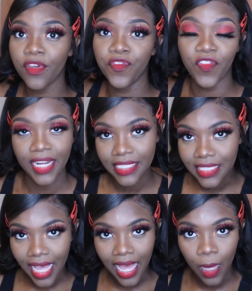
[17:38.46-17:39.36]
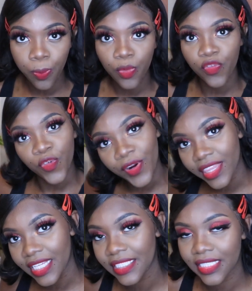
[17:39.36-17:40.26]
red top for
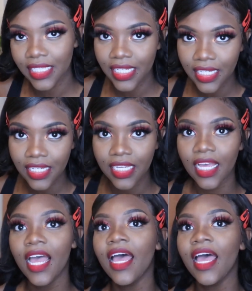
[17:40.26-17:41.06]
this look,